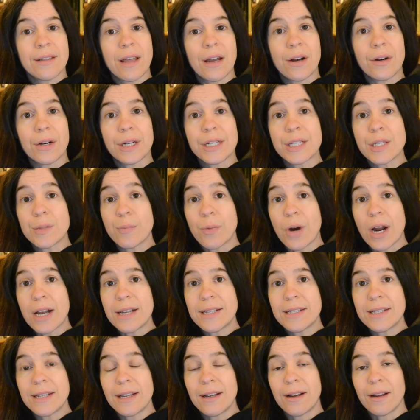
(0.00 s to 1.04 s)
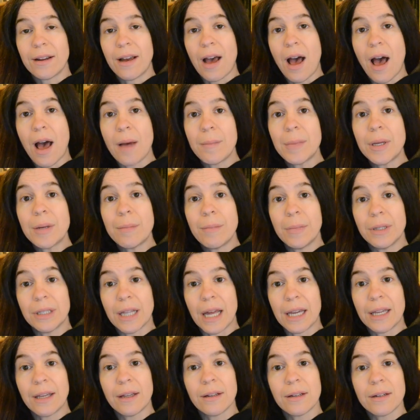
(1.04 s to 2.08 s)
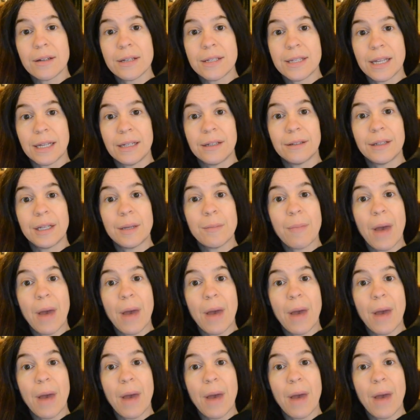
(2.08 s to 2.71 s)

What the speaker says: that are expressed in a common molecular signaling